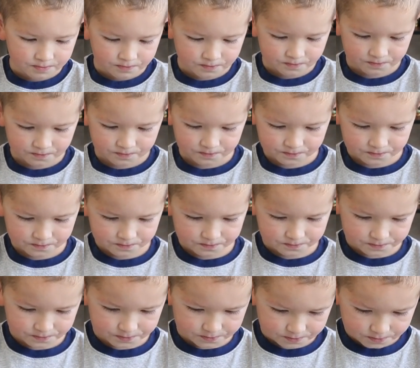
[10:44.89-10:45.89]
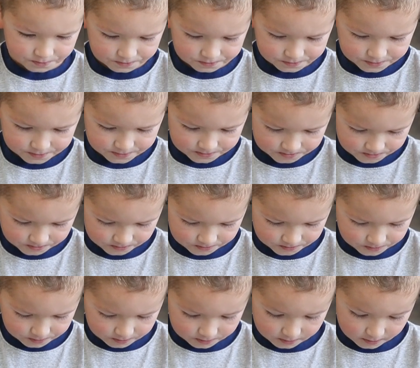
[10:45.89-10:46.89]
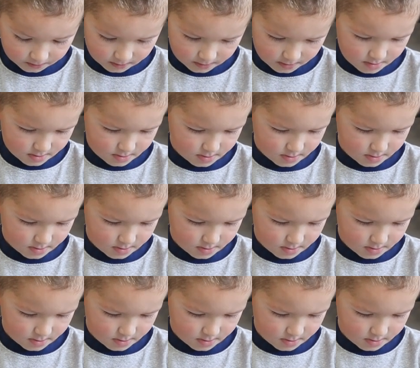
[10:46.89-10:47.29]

[no speech]